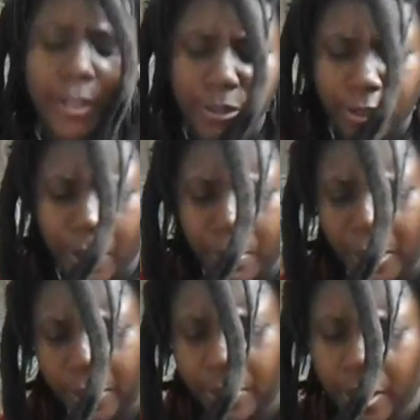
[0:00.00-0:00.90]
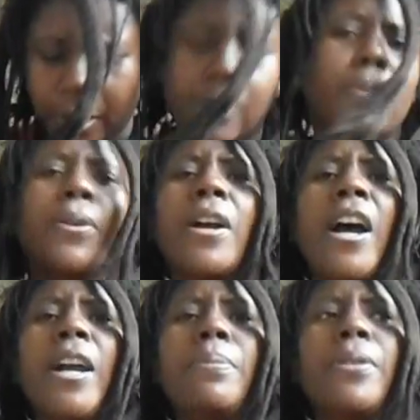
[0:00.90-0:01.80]
So that means I could smoke a
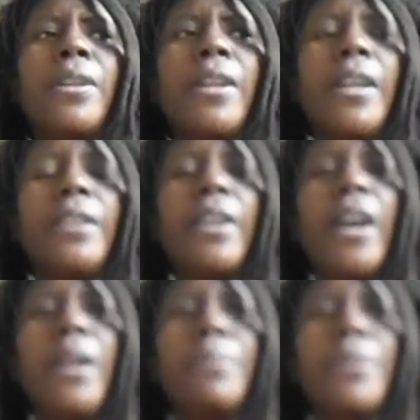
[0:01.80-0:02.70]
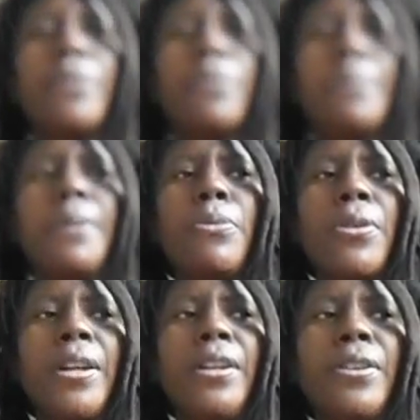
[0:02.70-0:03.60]
hybrid, and the hybrid will be
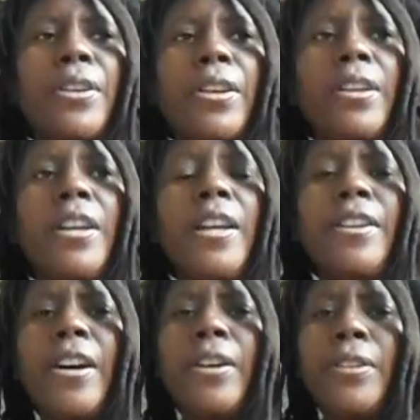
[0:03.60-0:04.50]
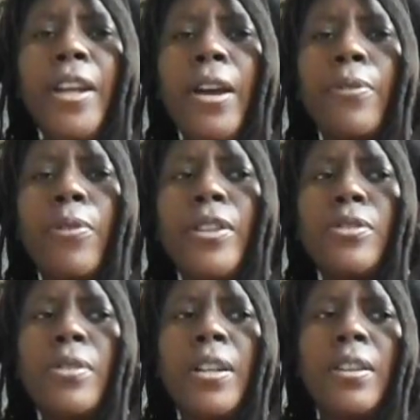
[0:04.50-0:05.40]
more indica. Now, I only have one
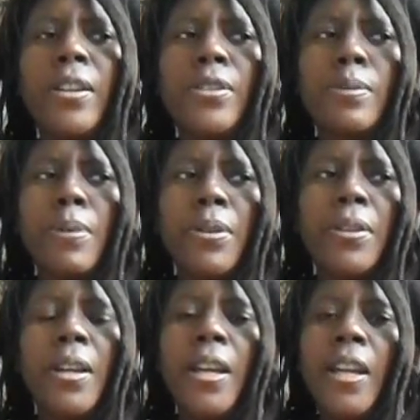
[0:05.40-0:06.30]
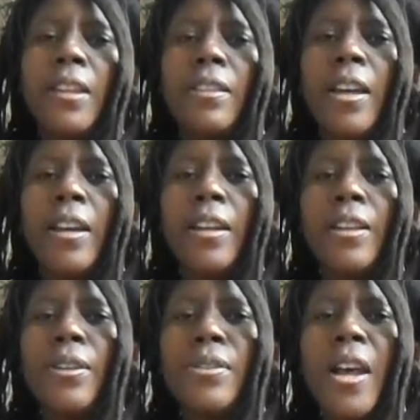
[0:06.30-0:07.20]
strain that I smoke that
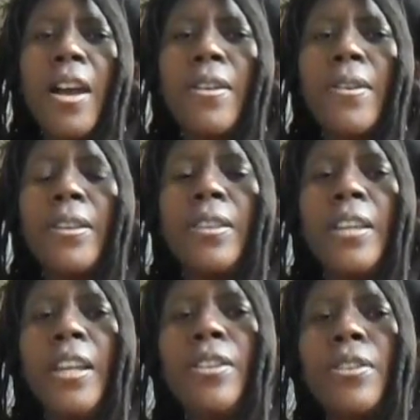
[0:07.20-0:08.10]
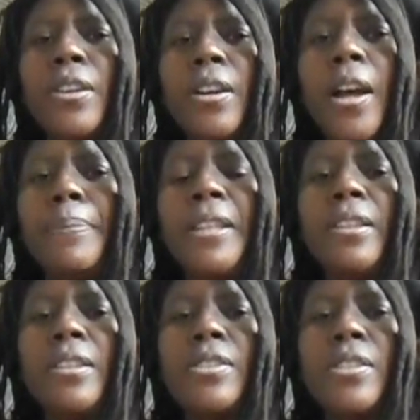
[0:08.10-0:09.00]
is higher on the indica, I mean
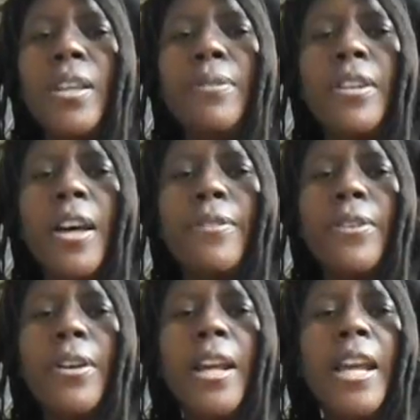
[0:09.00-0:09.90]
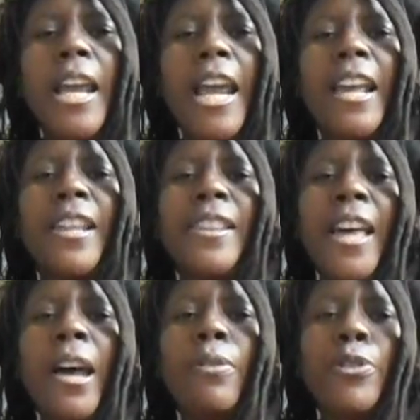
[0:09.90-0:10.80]
the sativa level, and
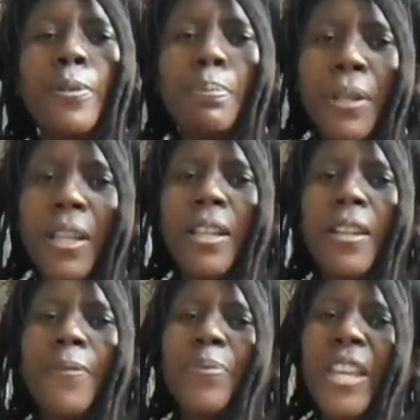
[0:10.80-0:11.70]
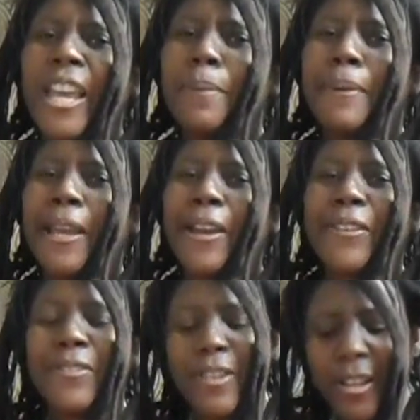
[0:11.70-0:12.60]
that would be
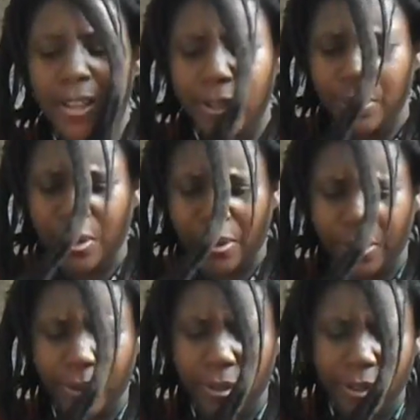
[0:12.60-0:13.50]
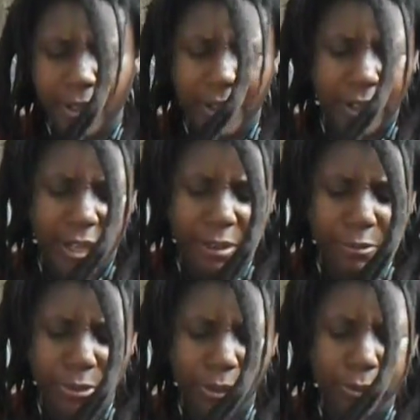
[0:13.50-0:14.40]
headband. So, I
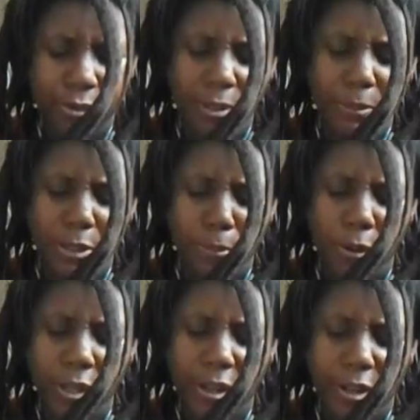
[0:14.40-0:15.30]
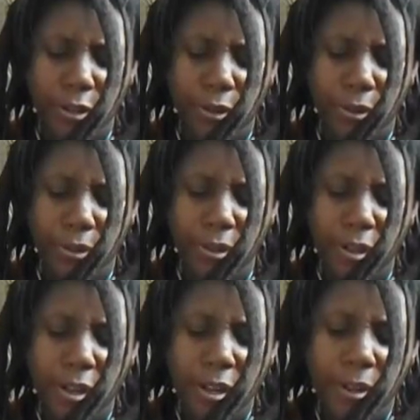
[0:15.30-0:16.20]
was, you've seen me smoking on here.
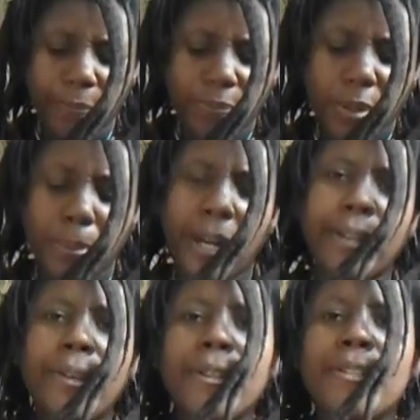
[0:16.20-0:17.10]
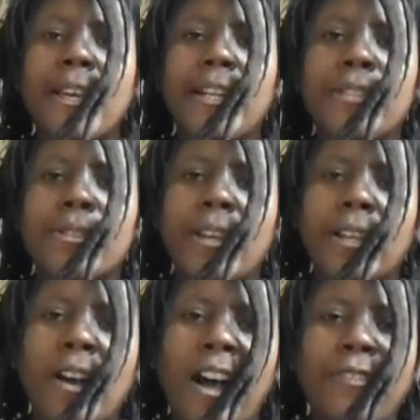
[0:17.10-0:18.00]
But I noticed that it's
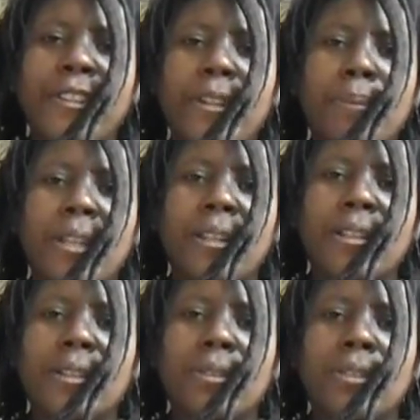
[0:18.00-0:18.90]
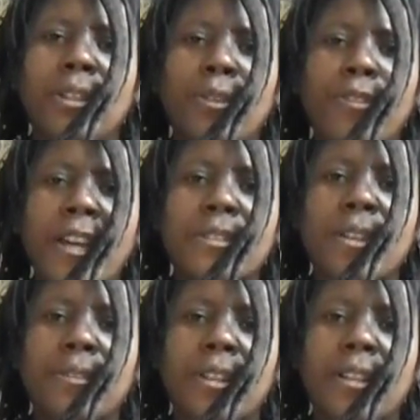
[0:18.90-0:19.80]
like coffee to me, the effects
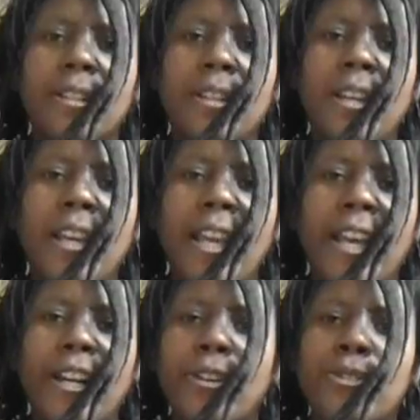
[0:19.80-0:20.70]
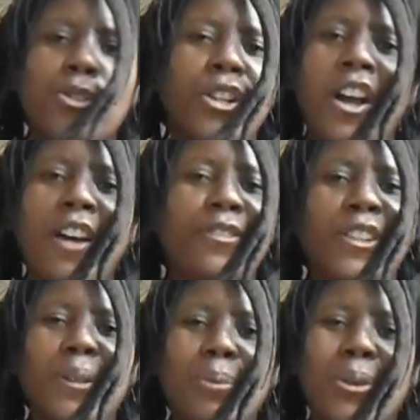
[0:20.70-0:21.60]
of it. And I don't drink coffee
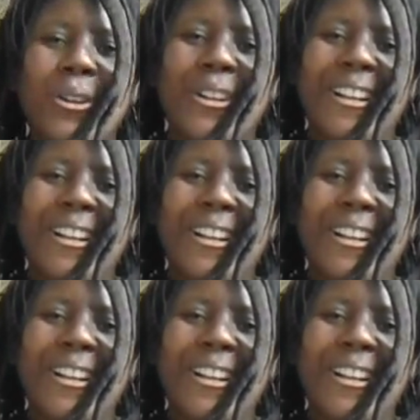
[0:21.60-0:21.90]
anymore.